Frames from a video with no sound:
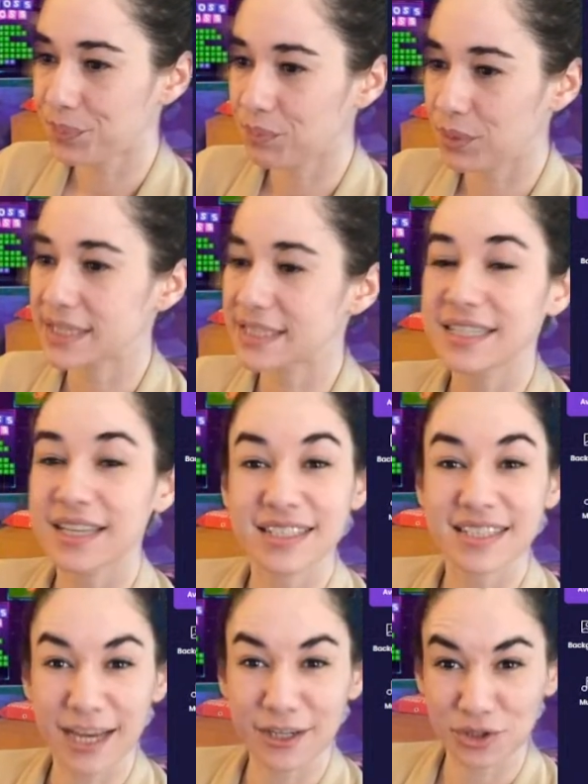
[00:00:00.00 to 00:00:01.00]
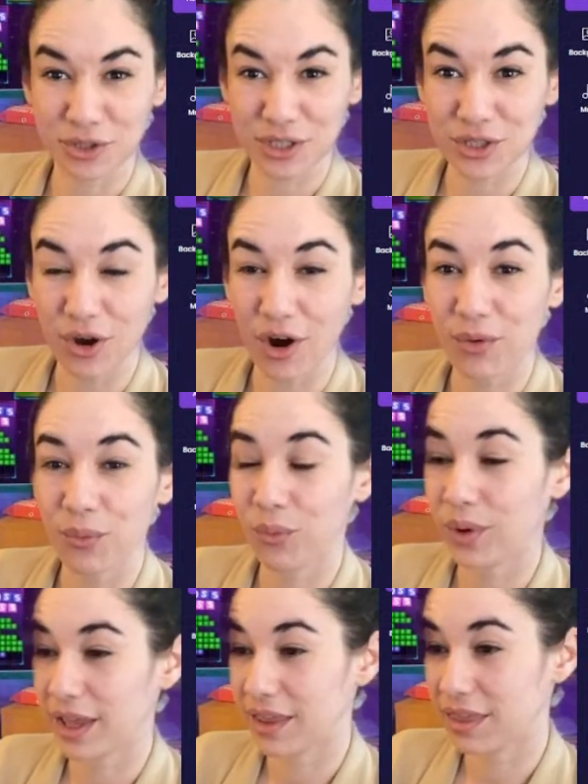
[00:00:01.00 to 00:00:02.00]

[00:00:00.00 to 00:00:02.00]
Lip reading: because it does actually start with